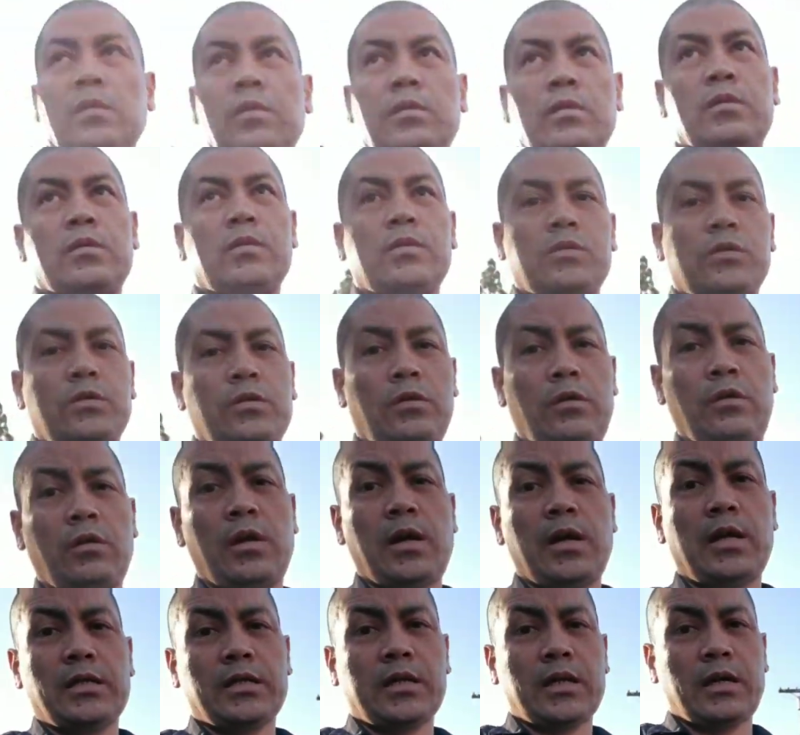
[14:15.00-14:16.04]
So you guys
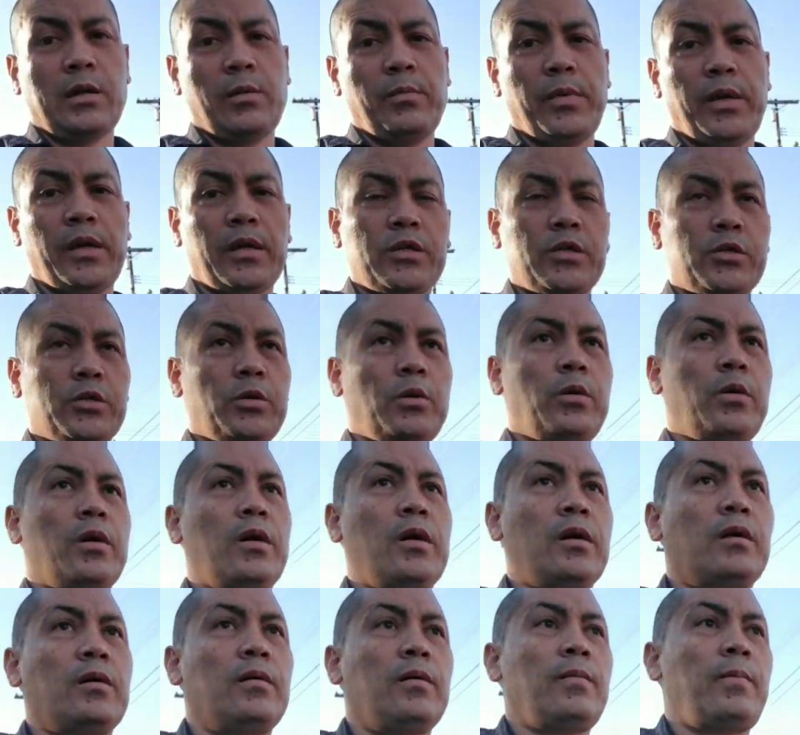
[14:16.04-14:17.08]
got to make sure
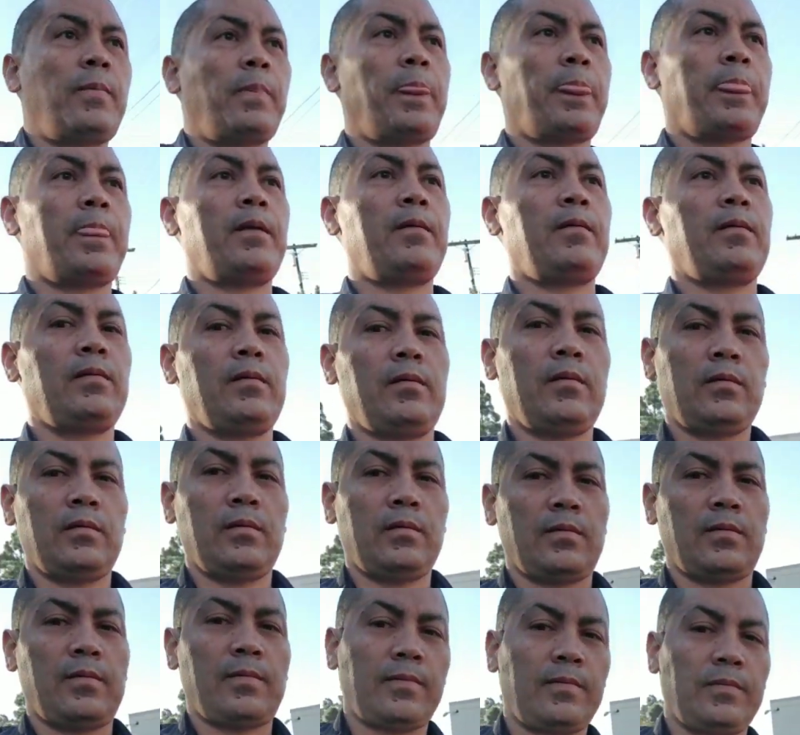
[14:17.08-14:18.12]

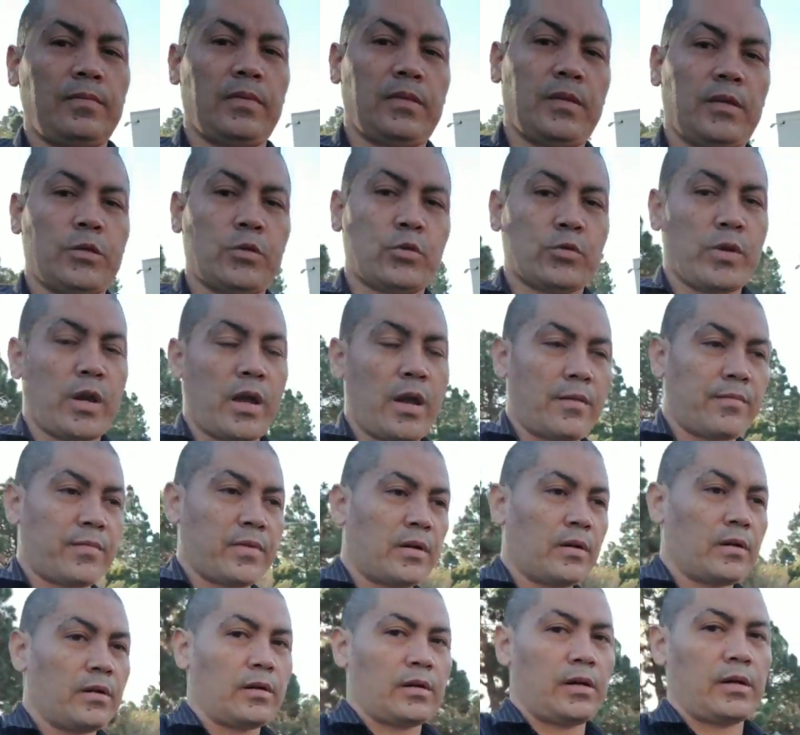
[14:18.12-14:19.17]
the driver
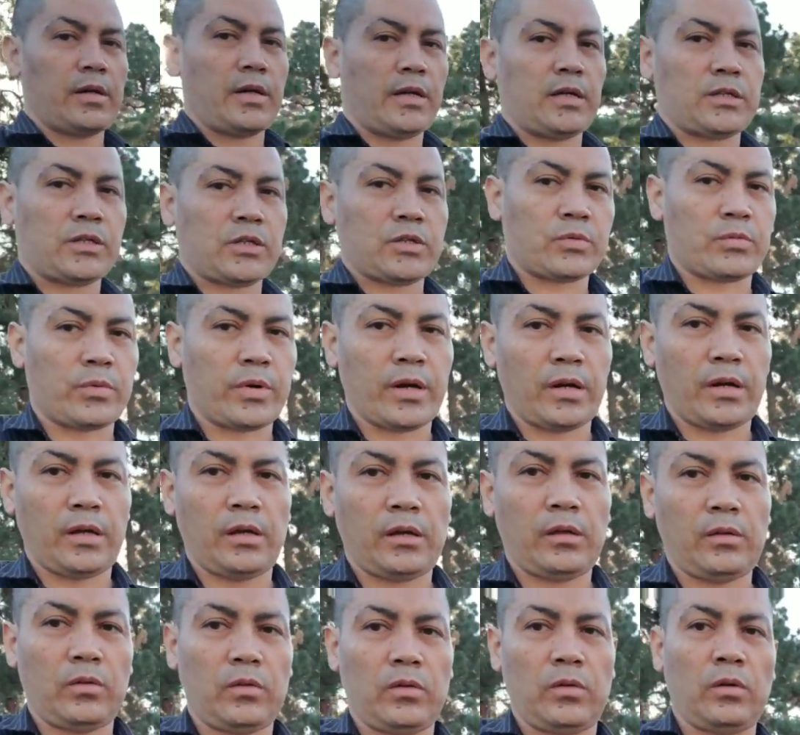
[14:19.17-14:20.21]
it's ready
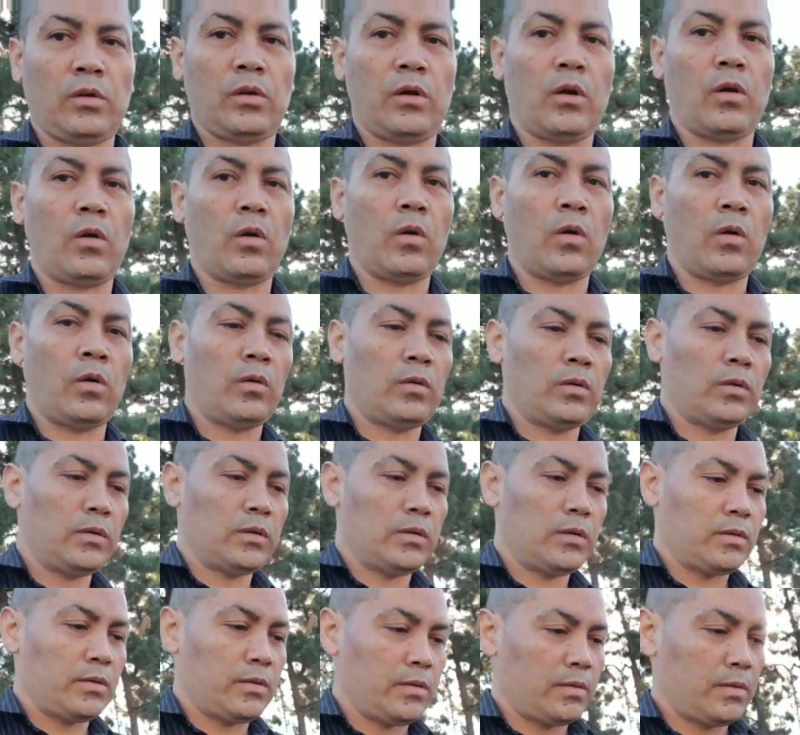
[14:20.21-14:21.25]
to go
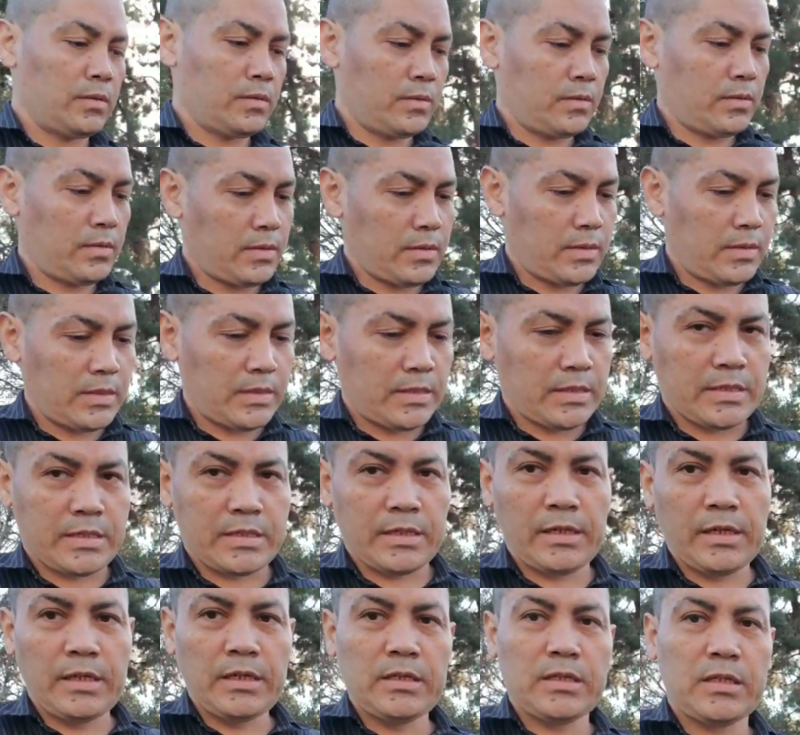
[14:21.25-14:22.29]

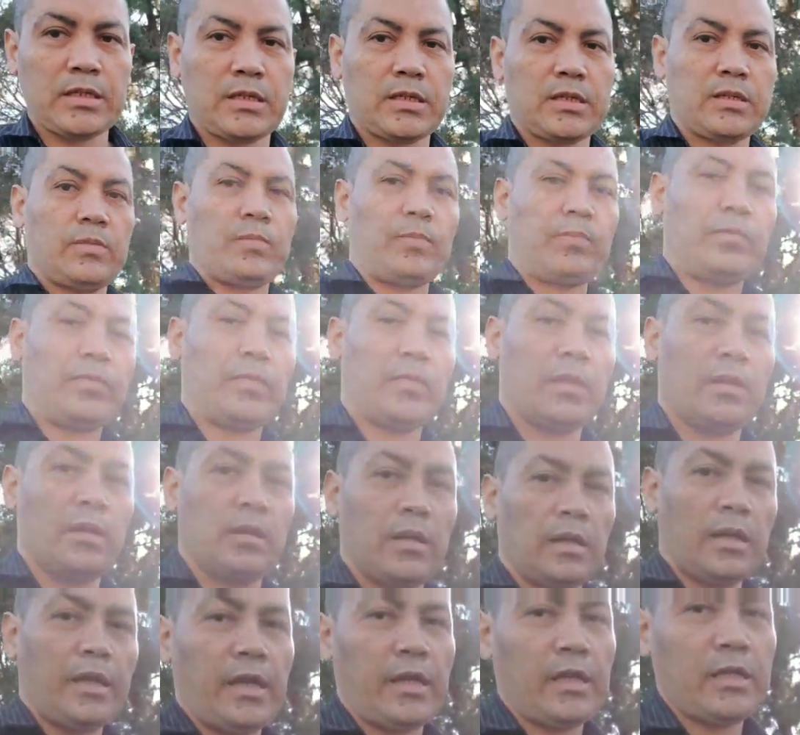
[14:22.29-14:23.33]
since at
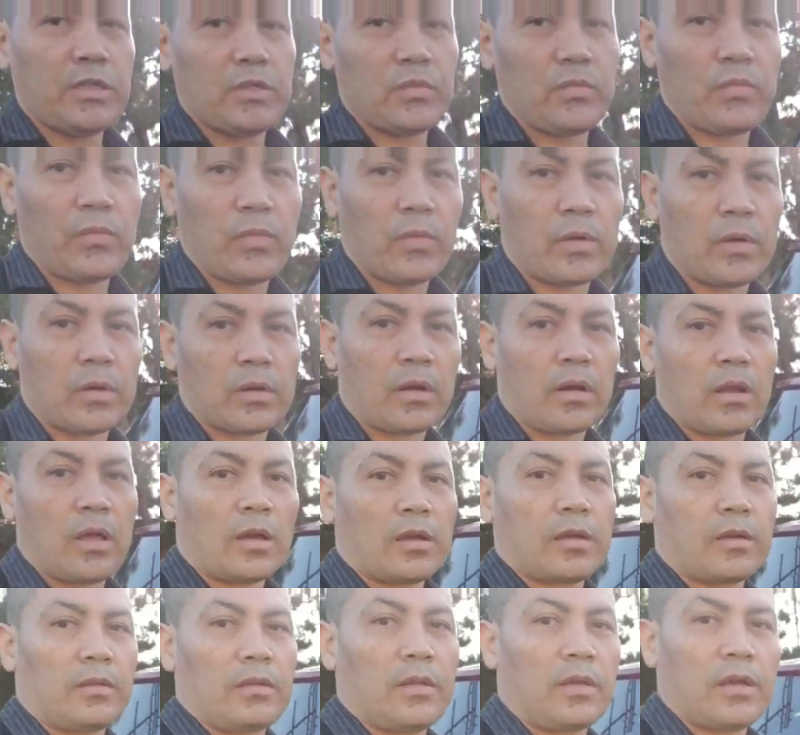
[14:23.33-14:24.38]
least 4 o'clock in
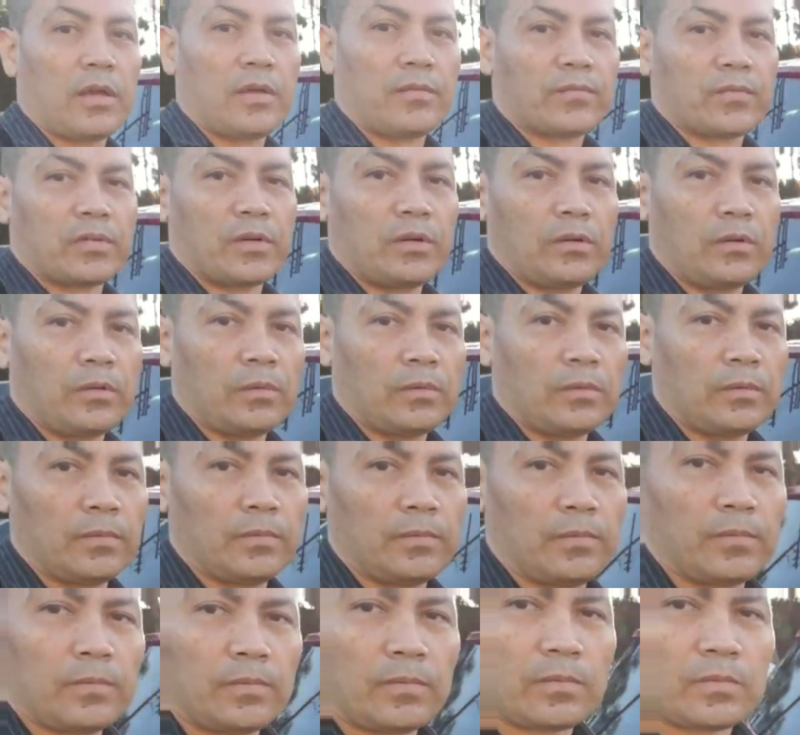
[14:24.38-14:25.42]
the afternoon.
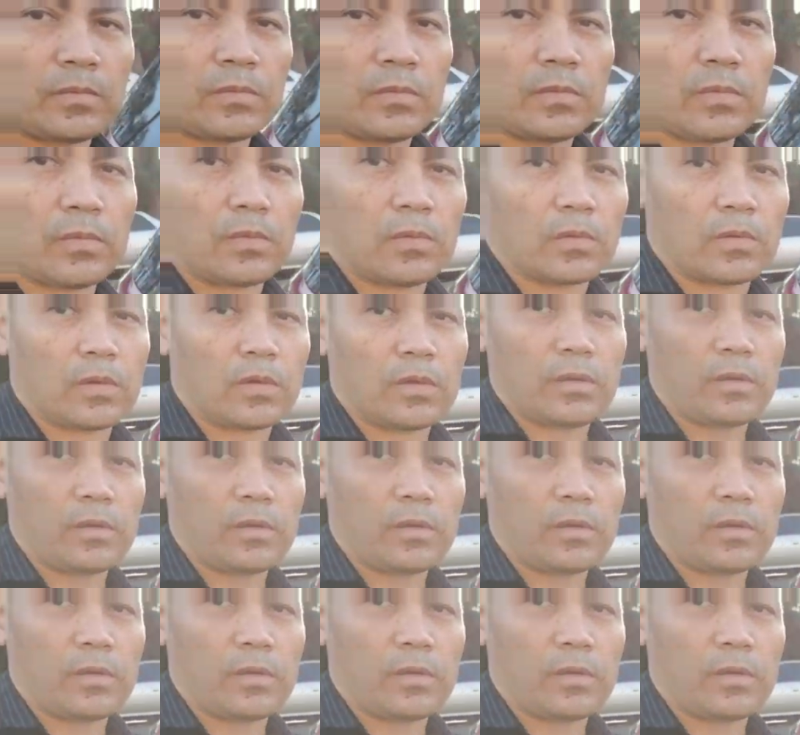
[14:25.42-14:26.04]
Okay?